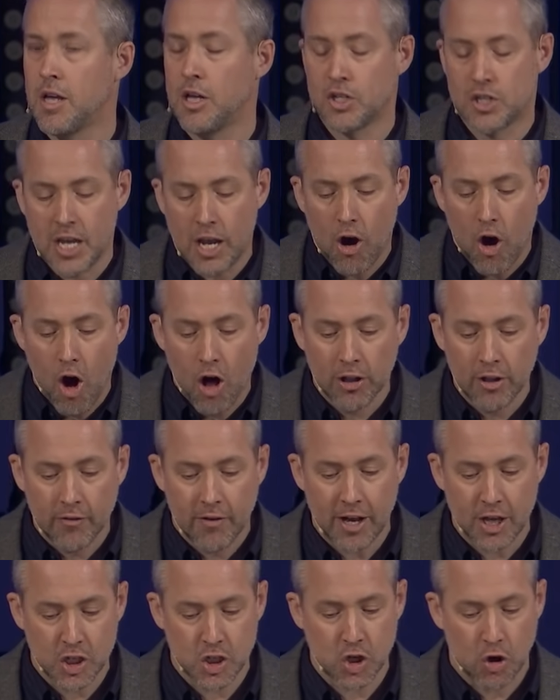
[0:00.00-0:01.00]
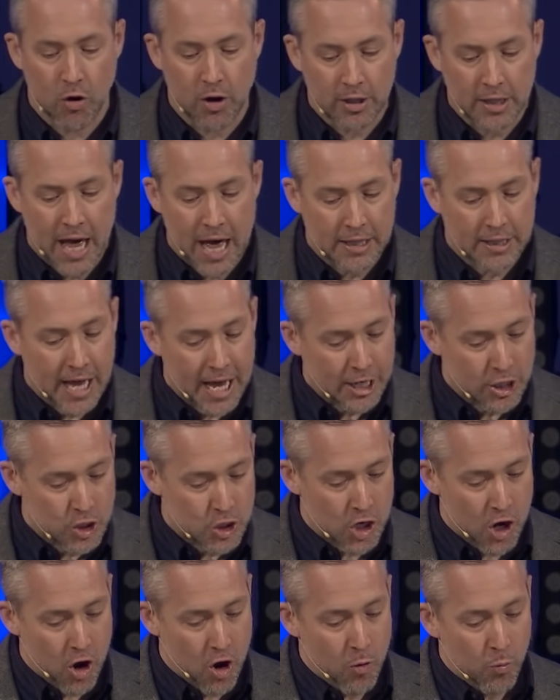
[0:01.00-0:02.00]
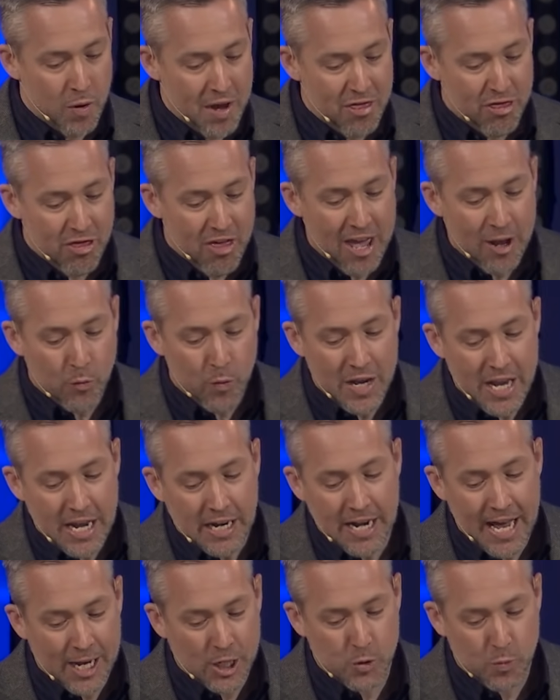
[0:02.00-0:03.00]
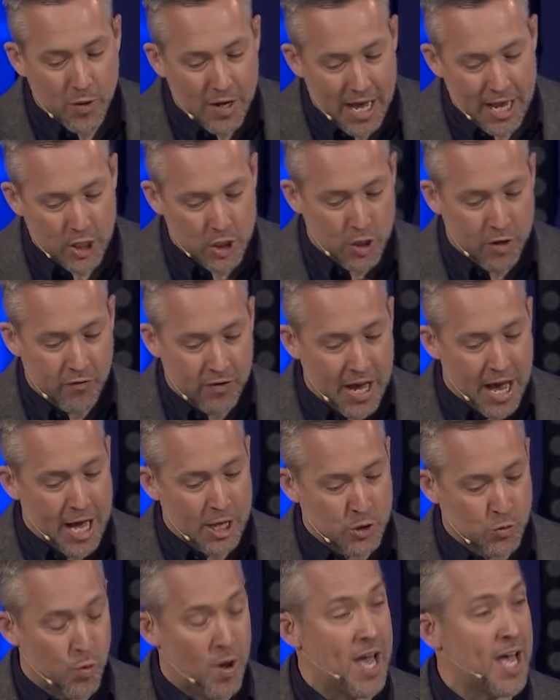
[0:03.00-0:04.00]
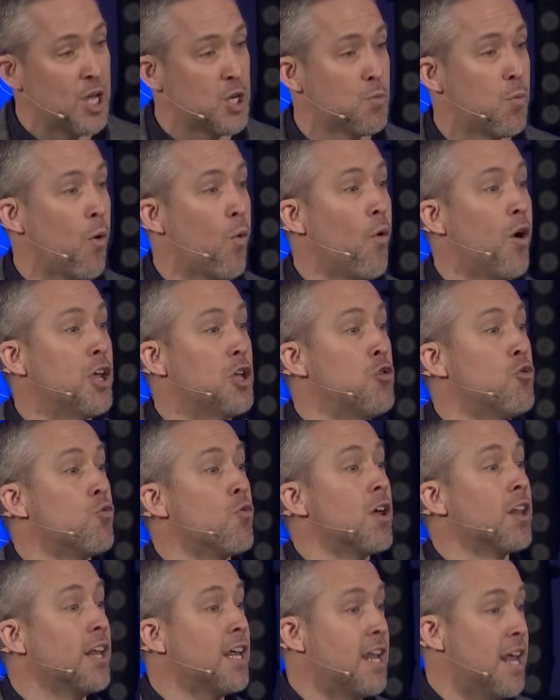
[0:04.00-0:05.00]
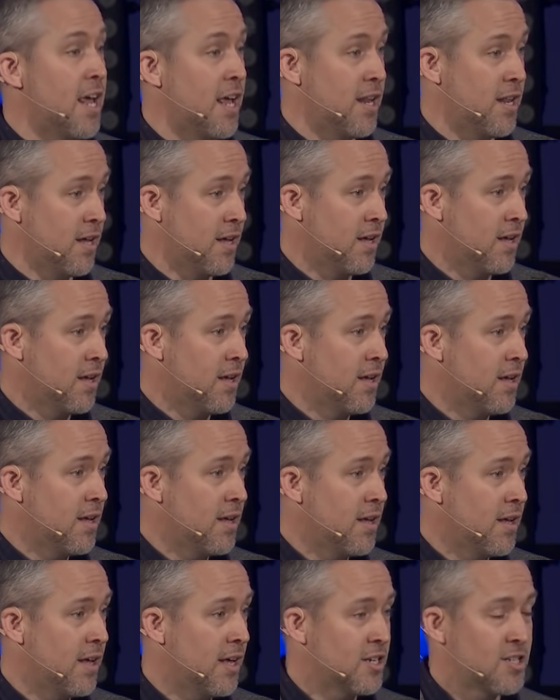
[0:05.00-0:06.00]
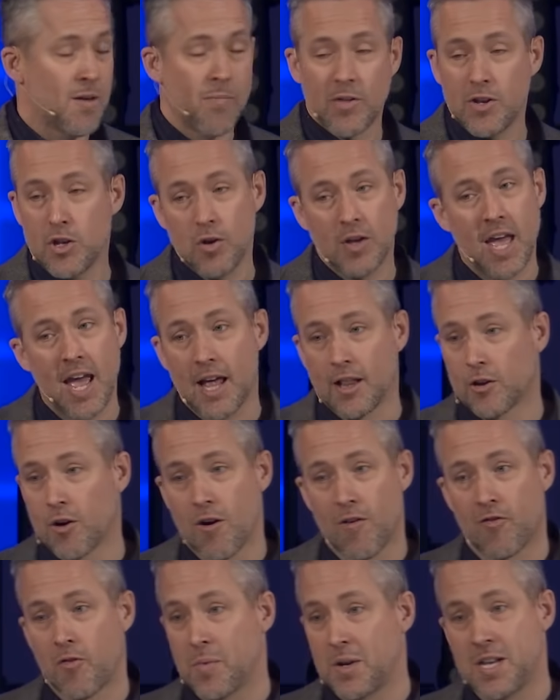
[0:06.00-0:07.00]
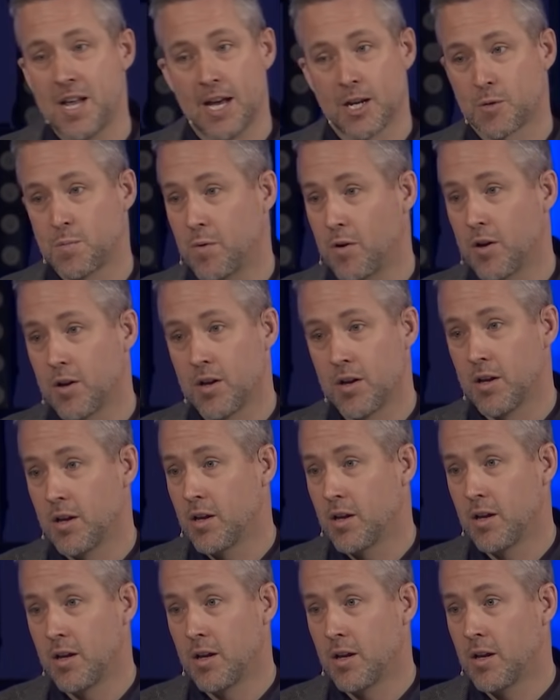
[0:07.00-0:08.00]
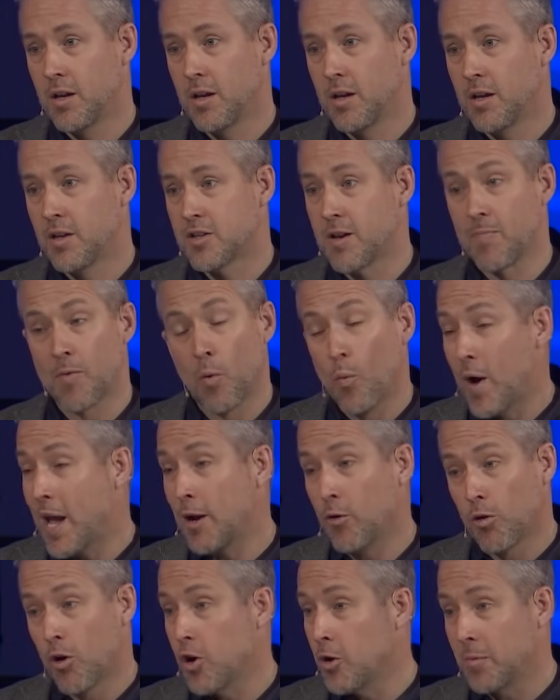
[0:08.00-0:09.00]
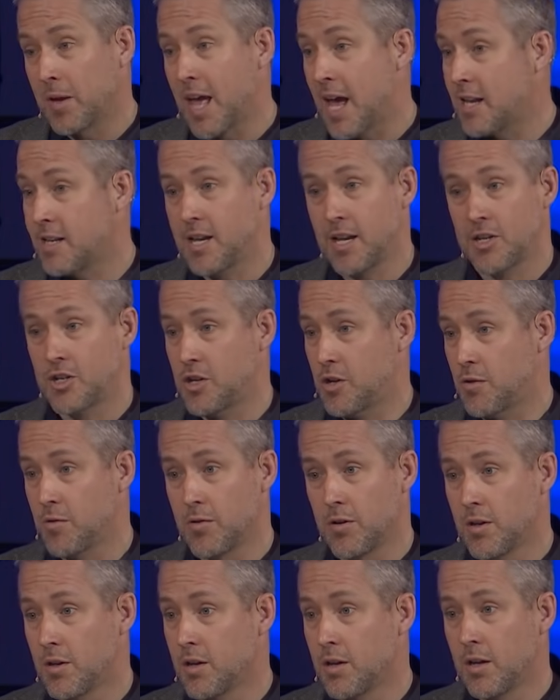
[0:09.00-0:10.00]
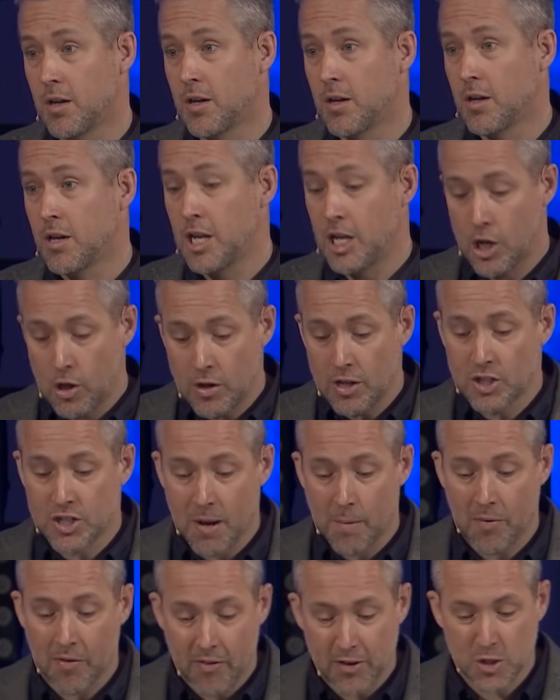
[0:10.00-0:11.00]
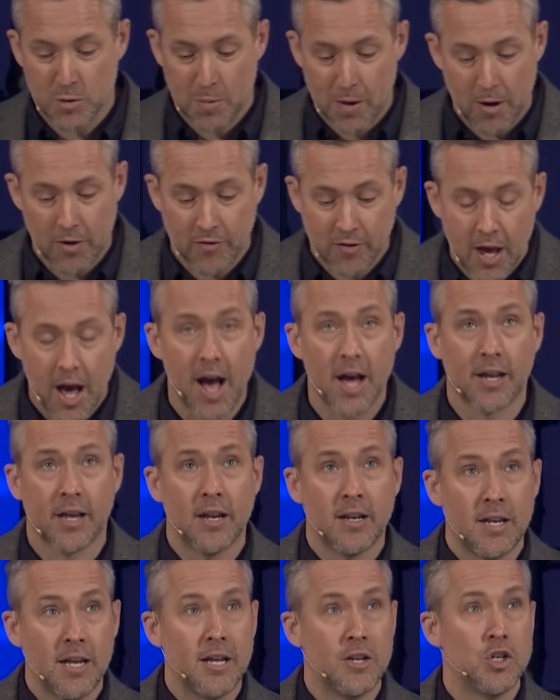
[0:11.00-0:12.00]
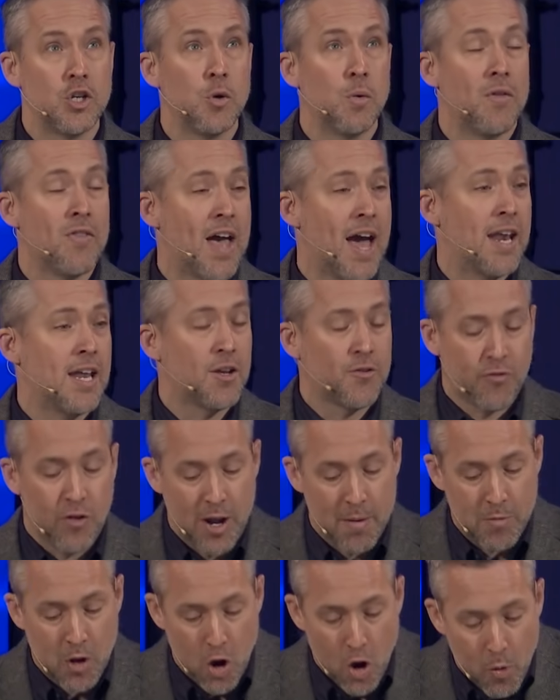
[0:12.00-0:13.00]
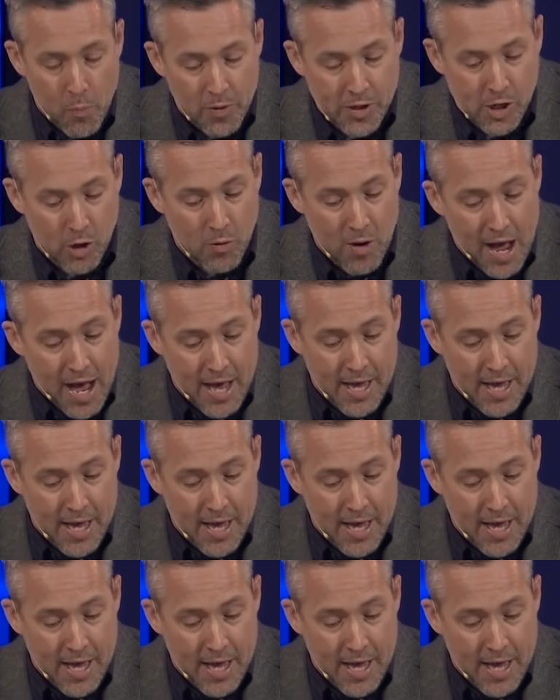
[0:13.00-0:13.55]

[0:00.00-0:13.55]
You see, all of us are a lot like Job. We think we need an explanation of God's ways, but what you really need is something you can't learn from a textbook something Wayne Grudem can't teach you. You need something the Spirit of God can teach you, and that is for Him to open your